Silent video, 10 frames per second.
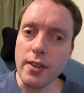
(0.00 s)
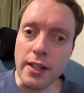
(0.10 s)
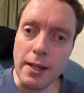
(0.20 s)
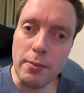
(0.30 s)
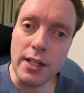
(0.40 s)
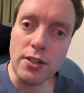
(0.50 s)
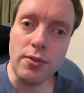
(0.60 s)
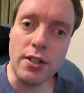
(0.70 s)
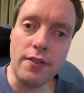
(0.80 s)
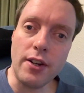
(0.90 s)
And Emily has
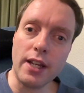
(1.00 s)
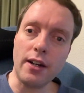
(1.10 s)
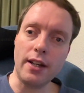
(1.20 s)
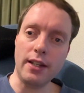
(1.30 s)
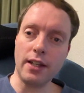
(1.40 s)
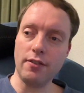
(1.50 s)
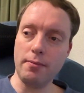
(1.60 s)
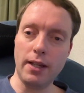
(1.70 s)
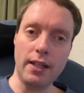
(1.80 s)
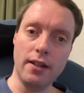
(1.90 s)
also very kindly given
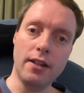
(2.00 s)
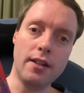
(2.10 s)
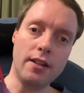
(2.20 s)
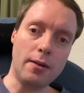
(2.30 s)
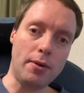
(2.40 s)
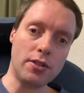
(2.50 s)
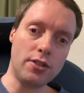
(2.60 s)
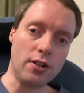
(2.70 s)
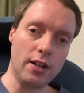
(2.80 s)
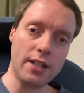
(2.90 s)
me a box of
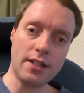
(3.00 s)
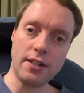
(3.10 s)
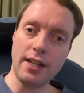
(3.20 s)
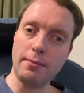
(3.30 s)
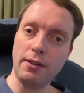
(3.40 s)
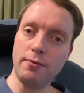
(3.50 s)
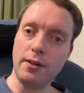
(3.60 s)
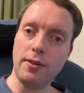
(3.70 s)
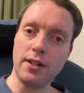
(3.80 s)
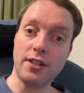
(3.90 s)
chocolates to thank me for my
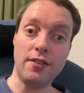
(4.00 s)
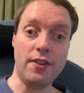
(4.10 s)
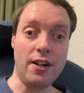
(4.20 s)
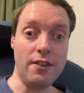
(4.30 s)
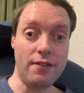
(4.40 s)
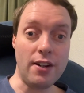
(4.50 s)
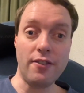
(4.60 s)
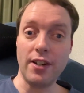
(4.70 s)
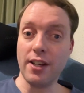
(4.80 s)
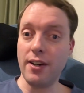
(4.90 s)
work so far. Very,
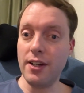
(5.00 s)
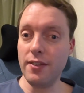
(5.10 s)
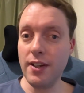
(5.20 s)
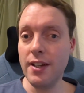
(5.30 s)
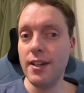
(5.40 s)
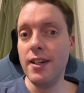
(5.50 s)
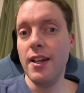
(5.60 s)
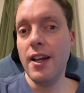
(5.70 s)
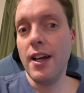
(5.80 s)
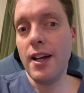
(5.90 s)
very kind of
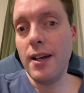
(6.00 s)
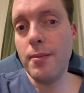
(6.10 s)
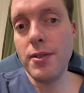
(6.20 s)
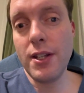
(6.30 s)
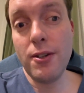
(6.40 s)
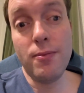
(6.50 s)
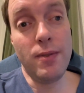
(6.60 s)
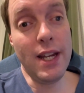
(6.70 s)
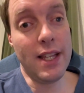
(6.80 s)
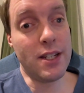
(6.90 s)
her. So
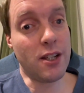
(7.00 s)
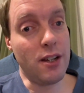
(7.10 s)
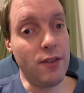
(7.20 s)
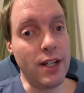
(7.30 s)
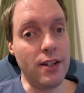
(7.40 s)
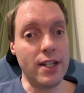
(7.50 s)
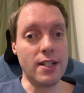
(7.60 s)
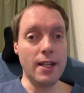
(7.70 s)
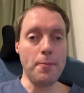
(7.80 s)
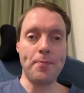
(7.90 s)
yeah, that's going really
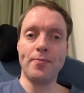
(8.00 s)
nicely.